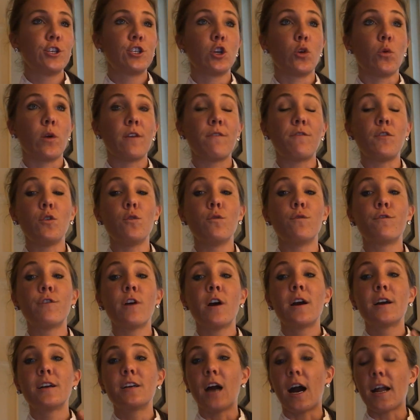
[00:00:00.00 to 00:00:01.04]
So if you've
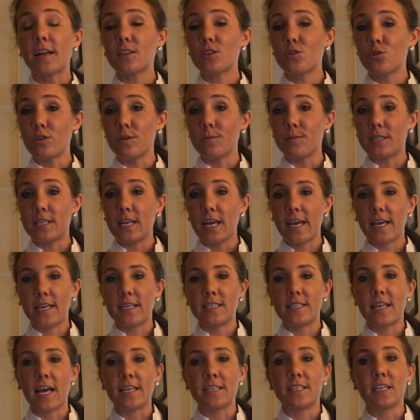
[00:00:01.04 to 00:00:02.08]
got a sweepstakes
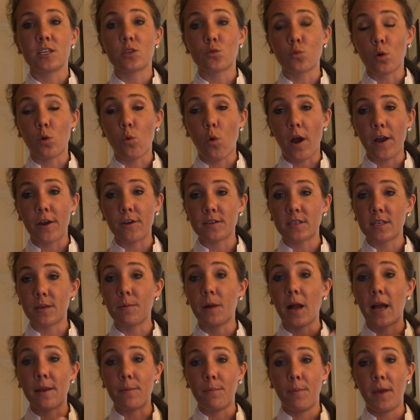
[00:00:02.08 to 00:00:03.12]
that does require some kind of